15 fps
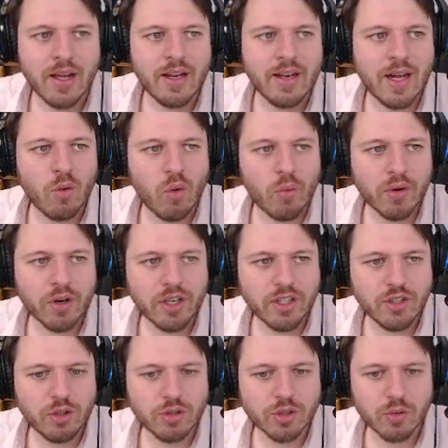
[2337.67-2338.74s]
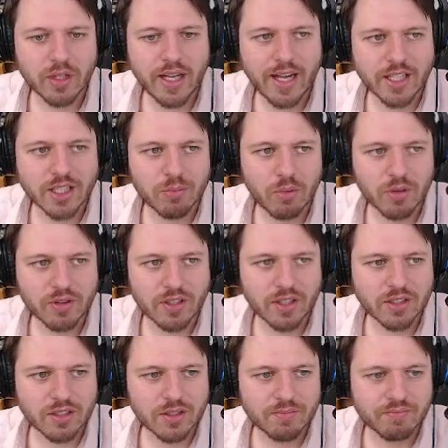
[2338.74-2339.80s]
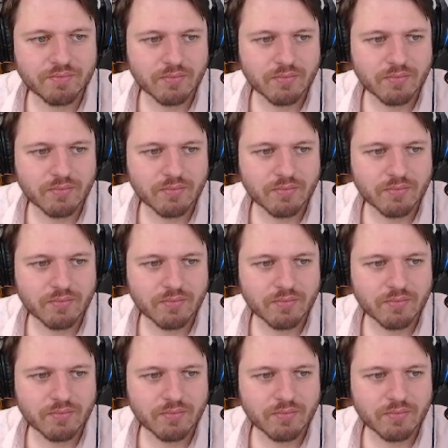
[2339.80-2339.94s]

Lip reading: Now what we're going to do is we're going to export this.